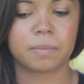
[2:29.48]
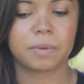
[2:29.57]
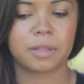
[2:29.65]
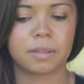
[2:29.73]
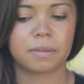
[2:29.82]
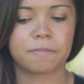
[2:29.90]

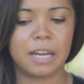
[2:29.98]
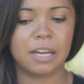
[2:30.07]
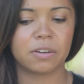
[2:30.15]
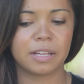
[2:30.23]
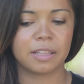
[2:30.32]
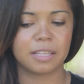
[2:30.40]
with
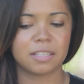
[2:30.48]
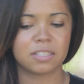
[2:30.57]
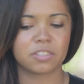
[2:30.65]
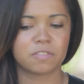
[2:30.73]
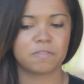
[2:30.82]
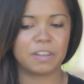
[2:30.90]
fire, I think
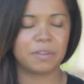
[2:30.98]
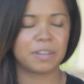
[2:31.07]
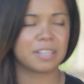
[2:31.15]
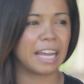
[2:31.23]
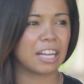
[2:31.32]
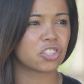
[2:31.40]
it's just
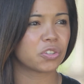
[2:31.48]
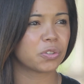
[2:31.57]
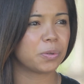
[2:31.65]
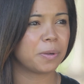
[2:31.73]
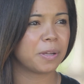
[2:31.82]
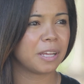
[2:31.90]
very
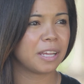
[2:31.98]
natural.